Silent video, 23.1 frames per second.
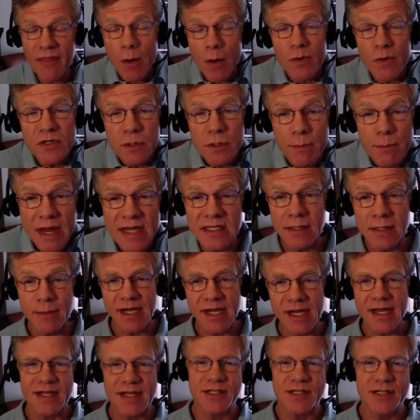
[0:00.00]
was amazing
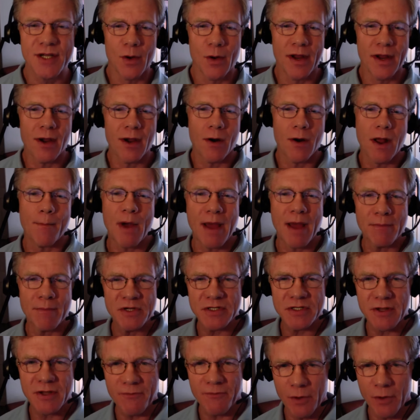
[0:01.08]
because, you know, here I'm
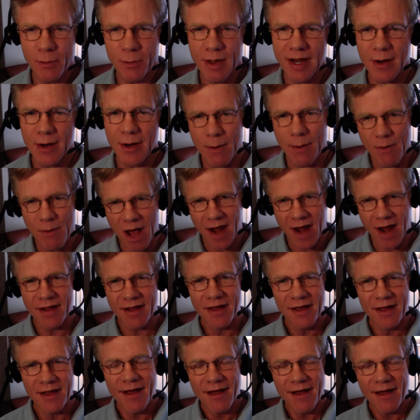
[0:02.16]
just a filmmaker. I'm not a
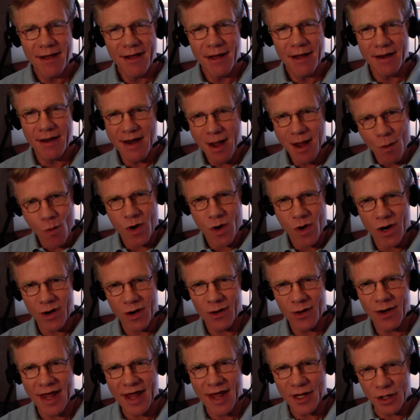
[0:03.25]

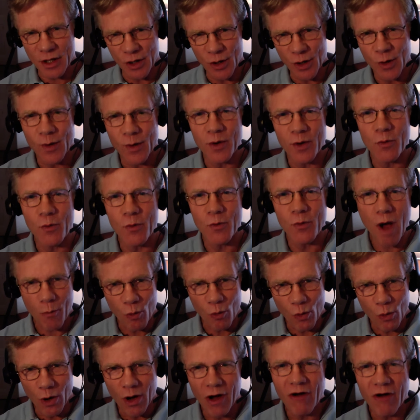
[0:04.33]
networker like you and Rob
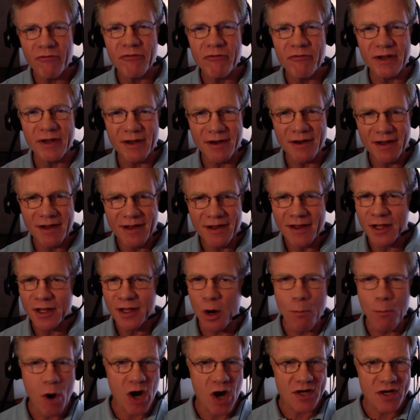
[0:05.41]
Wolf and, you
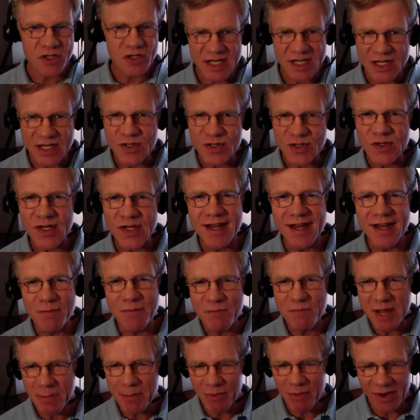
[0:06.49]
know, Mark Sisson and
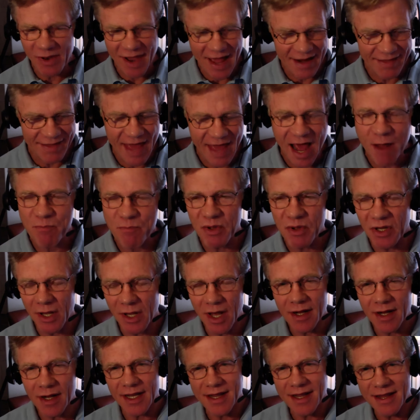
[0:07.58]
people like that. But
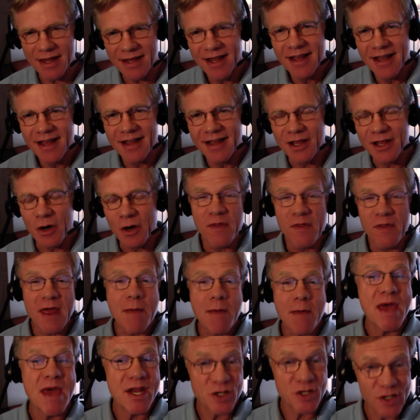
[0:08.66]
luckily, you know, they
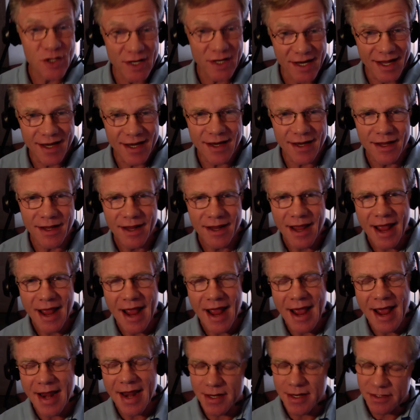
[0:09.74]
mentioned it
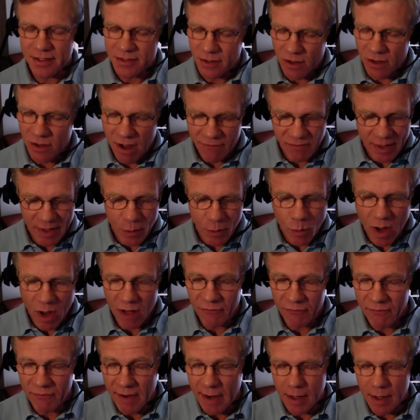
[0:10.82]
and it took off like
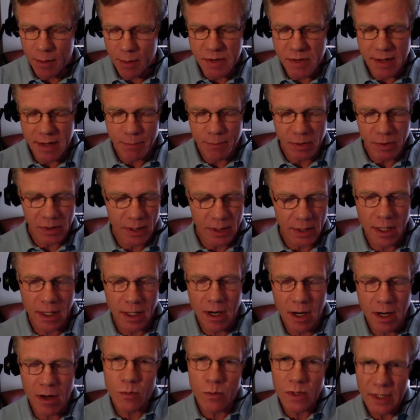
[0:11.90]
wildfire, and people
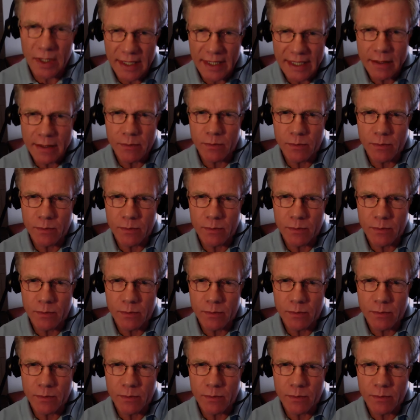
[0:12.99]
are really